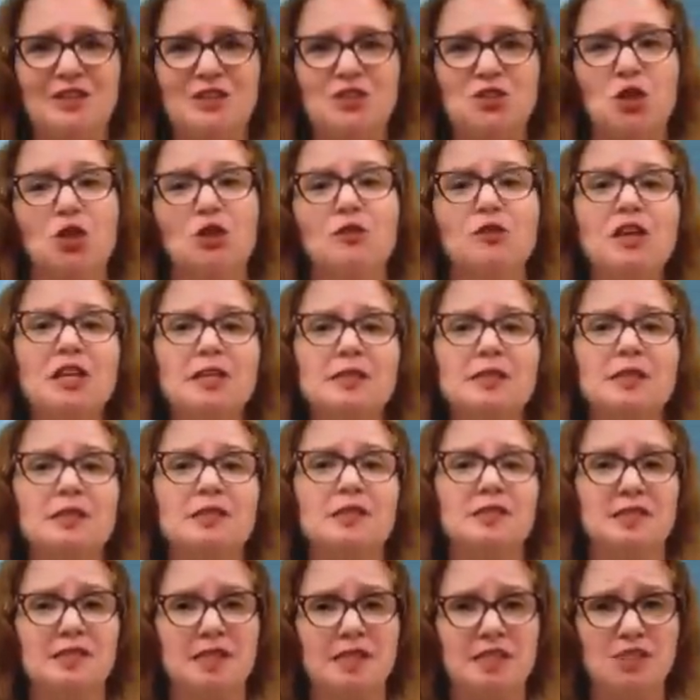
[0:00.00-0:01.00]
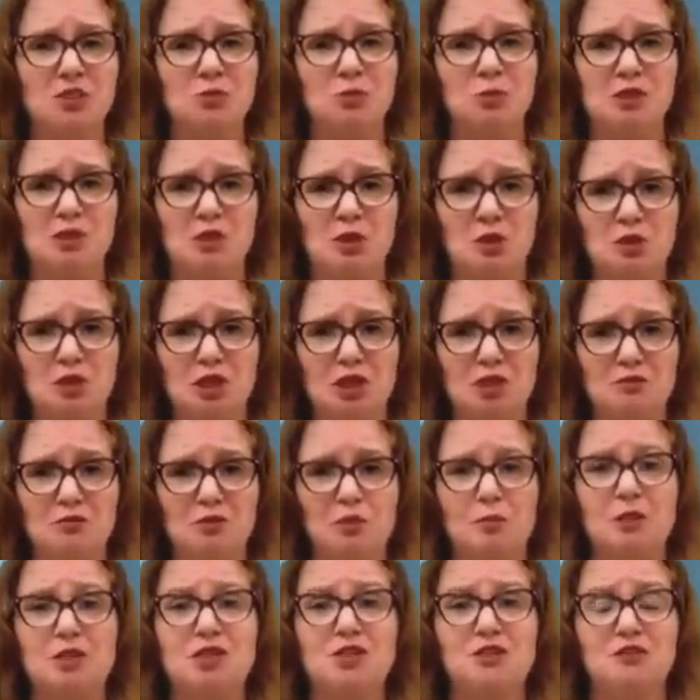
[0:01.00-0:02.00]
Scurvy is a disease resulting
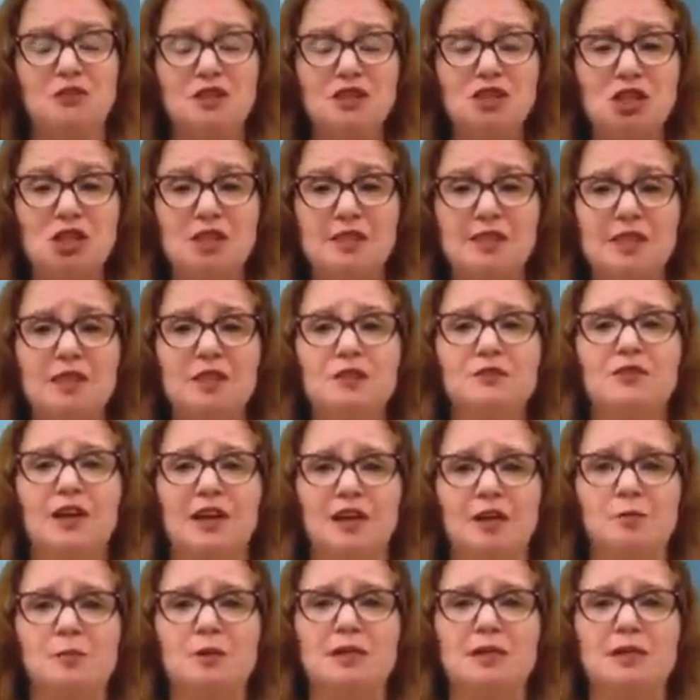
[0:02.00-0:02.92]
from a deficiency of